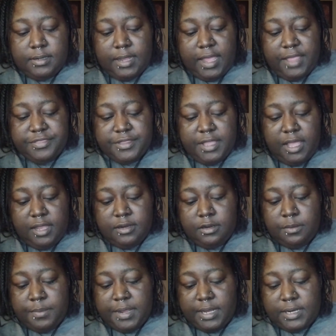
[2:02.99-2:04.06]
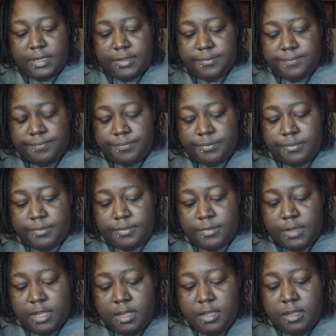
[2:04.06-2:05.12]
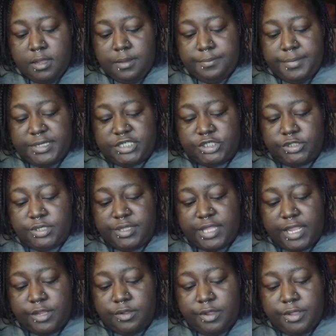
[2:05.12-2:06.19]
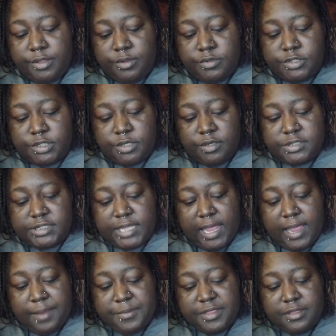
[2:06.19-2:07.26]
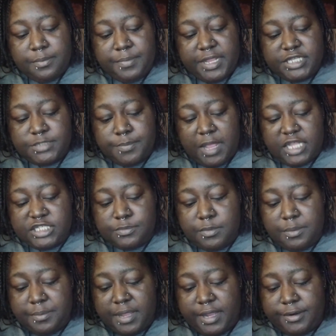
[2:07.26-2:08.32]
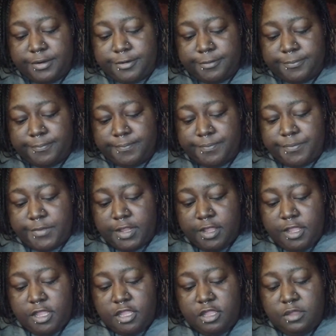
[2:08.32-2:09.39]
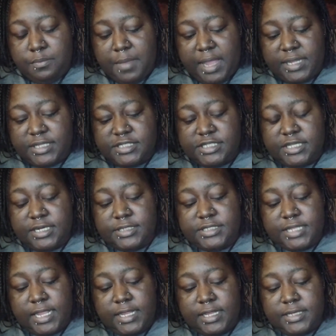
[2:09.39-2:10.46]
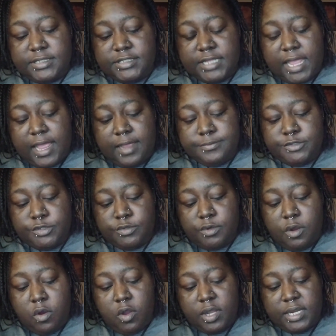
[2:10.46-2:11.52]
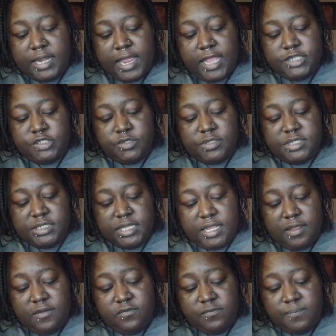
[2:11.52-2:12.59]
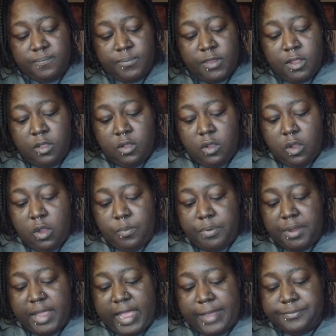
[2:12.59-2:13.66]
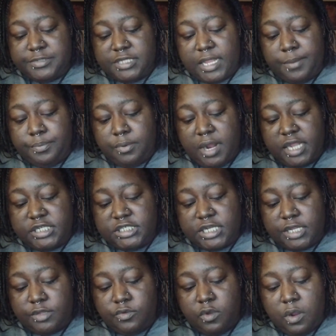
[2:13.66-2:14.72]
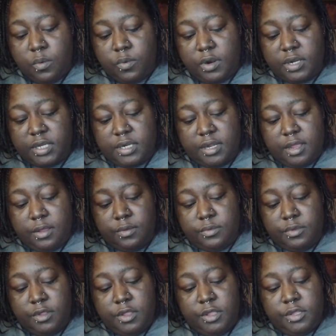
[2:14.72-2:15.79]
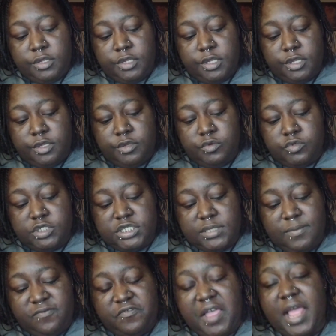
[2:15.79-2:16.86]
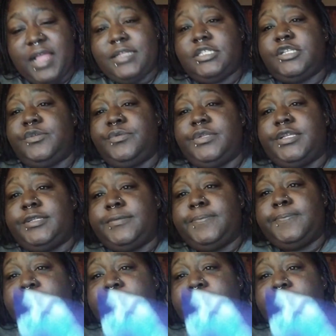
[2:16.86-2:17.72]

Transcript: at the underbelly. Be sure that you are using your time in the best possible manner. You might consider taking time to organize yourself, or perhaps a project you are working on could use some fine tuning.